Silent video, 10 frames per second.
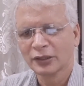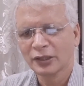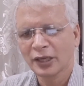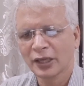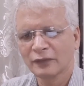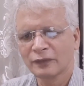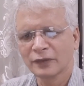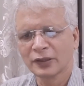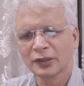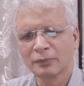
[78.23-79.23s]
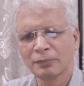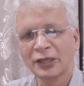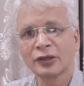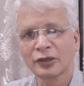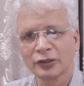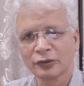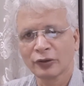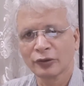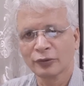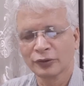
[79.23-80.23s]
have better
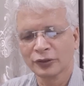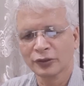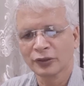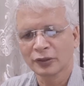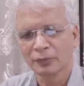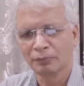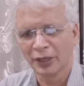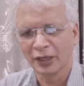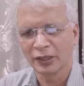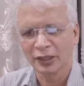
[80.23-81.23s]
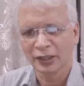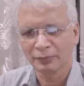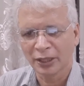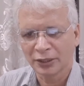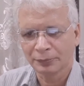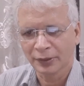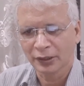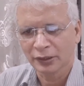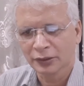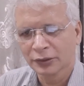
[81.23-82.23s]
control on your brain and mind
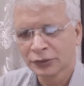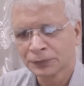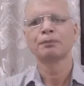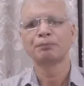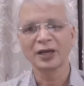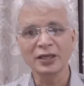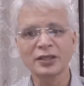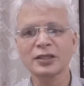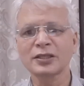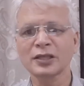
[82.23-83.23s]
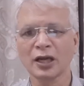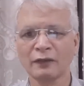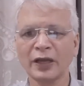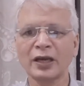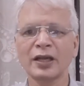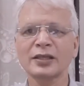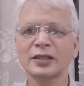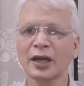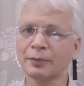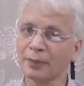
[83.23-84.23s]
power. Practice awareness
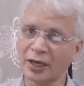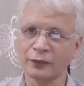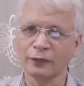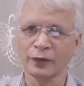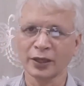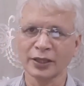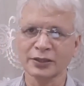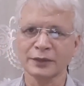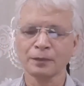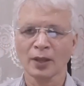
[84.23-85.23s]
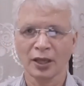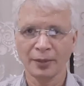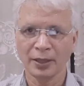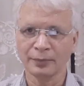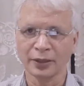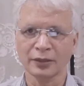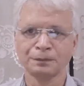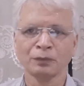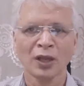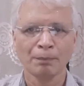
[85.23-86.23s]
and mindfulness. Remember,
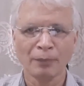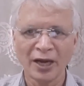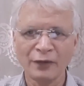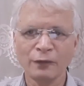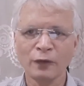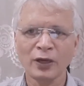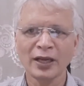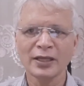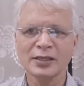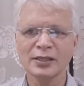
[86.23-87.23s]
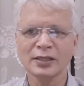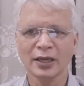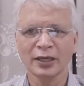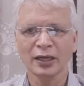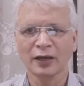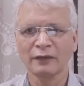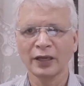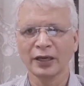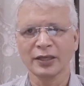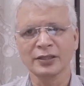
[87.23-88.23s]
mindfulness and
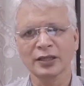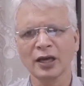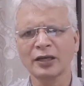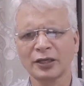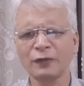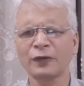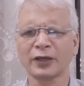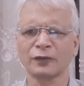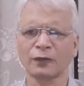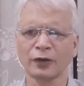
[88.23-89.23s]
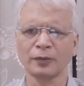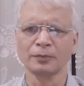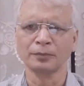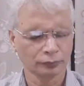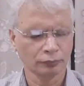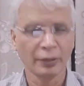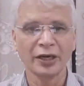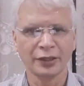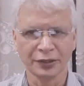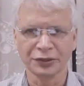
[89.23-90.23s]
awareness are different from
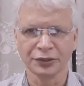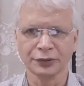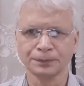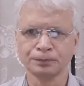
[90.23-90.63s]
meditation.